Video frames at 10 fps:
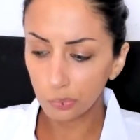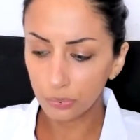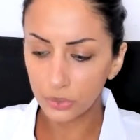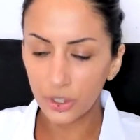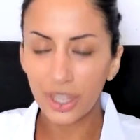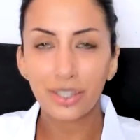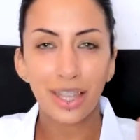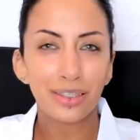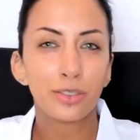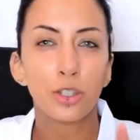So
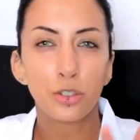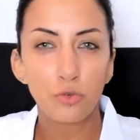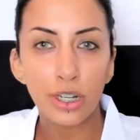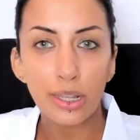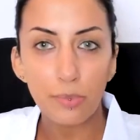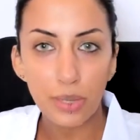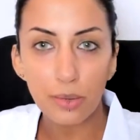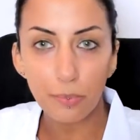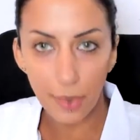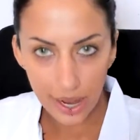that doesn't really
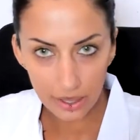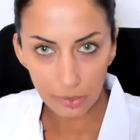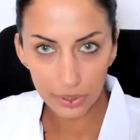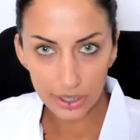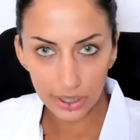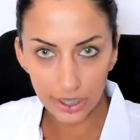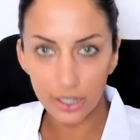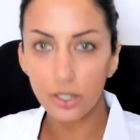mean bathing particularly.